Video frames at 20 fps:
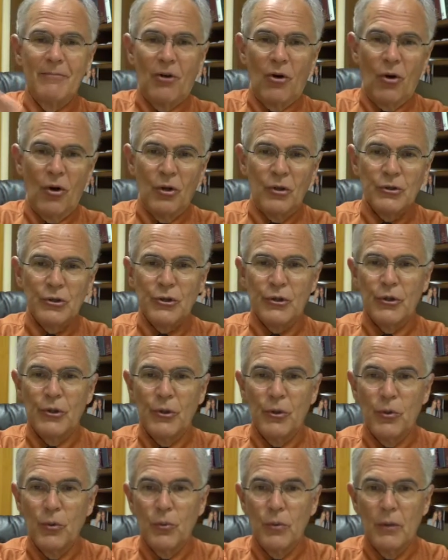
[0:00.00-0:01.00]

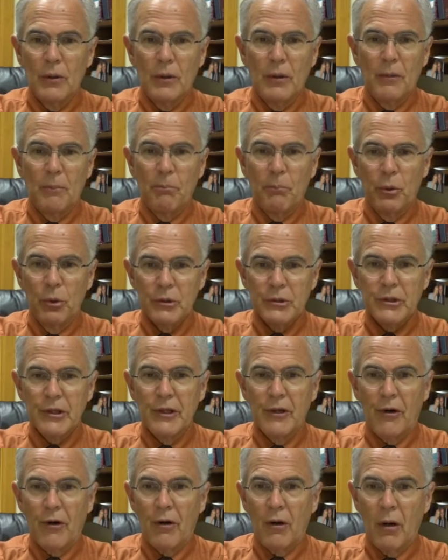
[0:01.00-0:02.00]
also puts
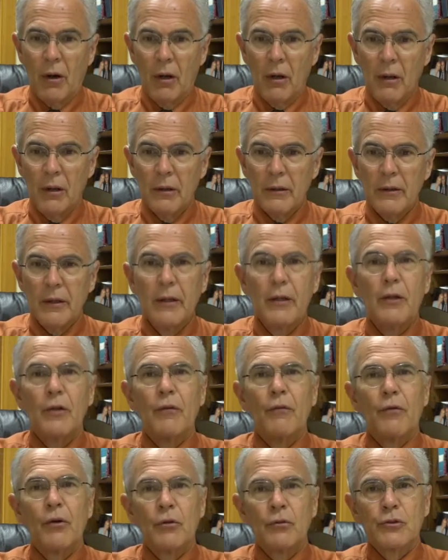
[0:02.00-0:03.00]
in our heart
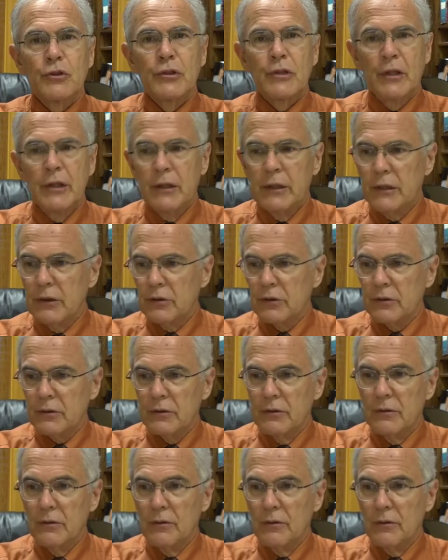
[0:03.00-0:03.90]
those things